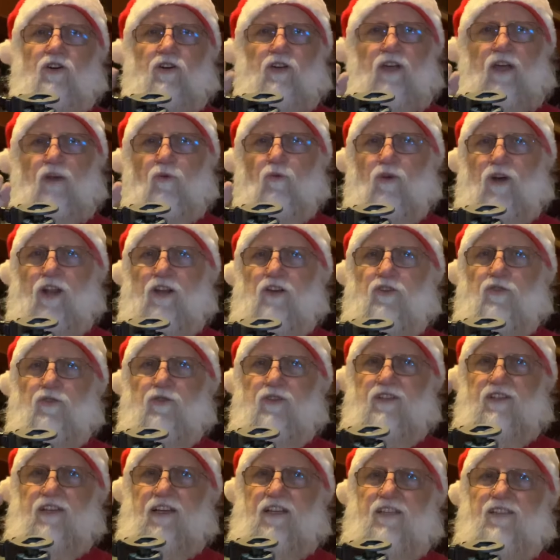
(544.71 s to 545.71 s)
and what I do
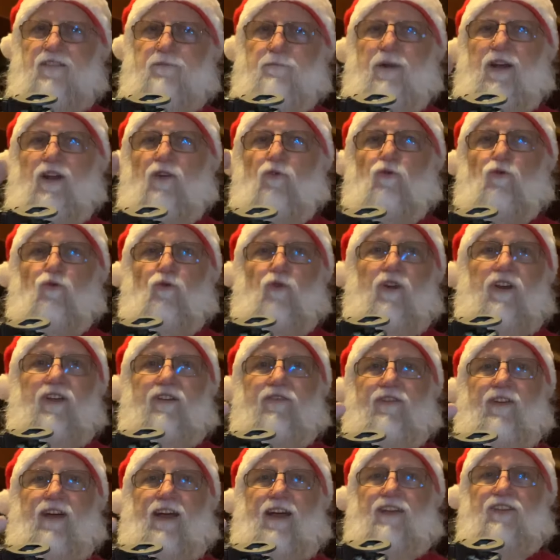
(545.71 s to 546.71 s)
is I spin it really
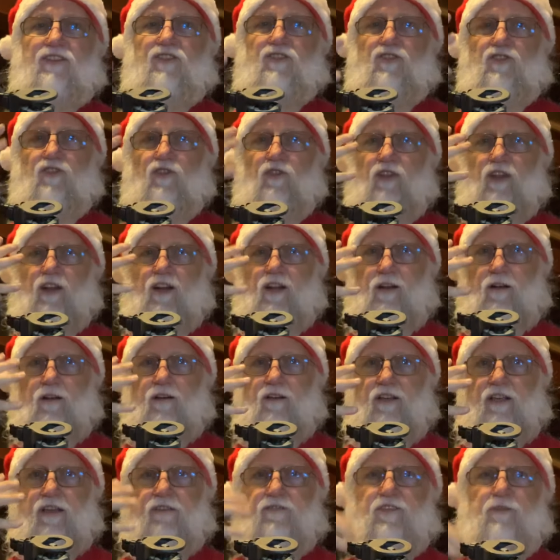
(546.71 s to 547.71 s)
fast so that
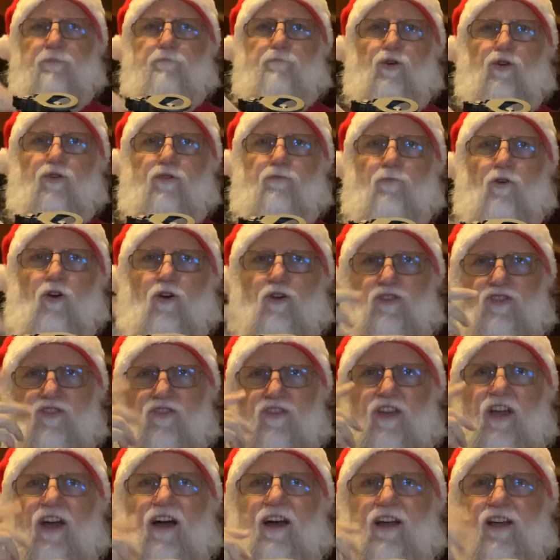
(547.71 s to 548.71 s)
it gives a burn mark so
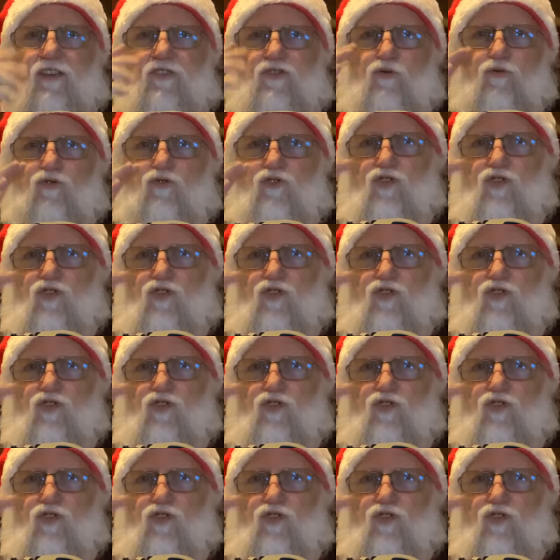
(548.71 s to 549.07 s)
the eyes are